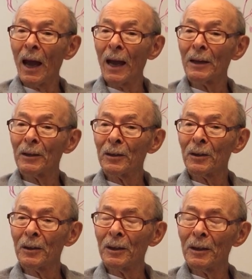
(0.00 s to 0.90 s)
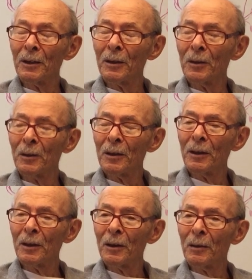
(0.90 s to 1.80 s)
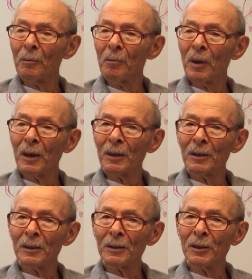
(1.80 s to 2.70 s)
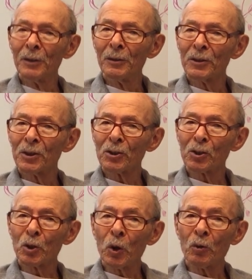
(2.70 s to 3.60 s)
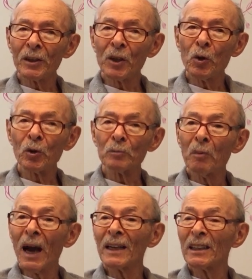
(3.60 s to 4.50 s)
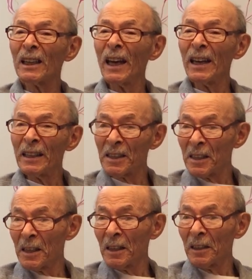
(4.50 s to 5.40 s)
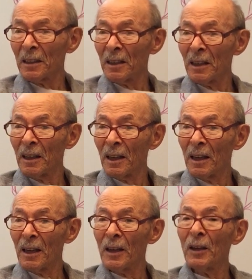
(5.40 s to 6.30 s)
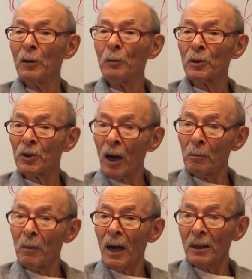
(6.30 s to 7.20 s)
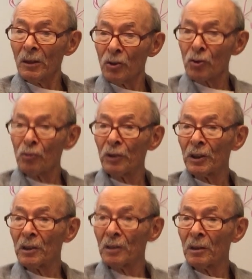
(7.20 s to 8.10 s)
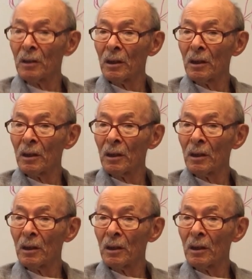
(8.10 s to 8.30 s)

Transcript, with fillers: And my, there is a story called Mila eighteen. Yeah. It was on Mila Street.